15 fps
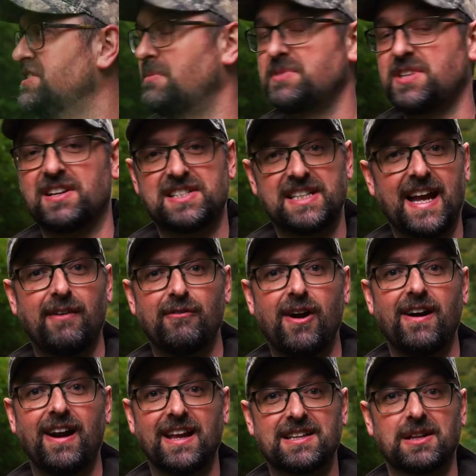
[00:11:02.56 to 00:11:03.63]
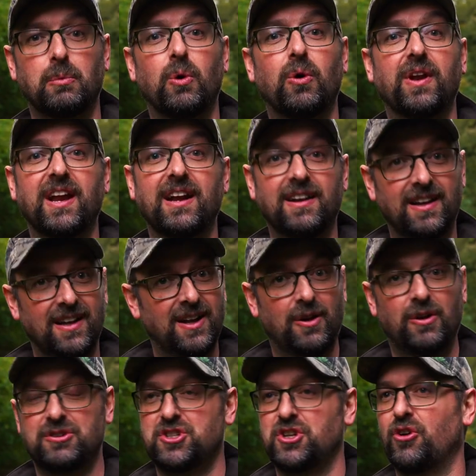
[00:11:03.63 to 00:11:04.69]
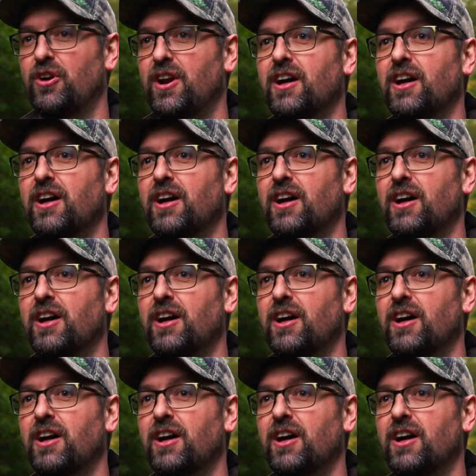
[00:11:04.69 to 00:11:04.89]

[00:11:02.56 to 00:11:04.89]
sometimes you get very little warning. Sure